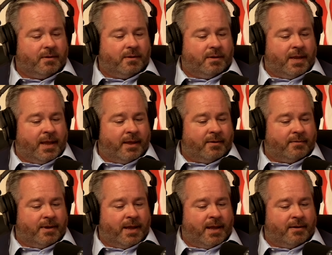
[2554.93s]
and
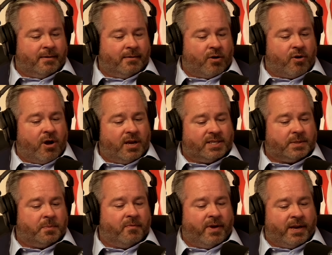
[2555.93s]
and our cost of
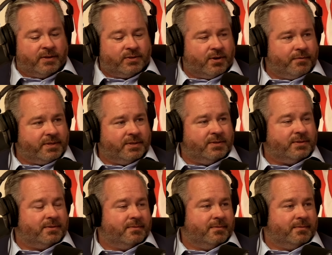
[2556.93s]
providing services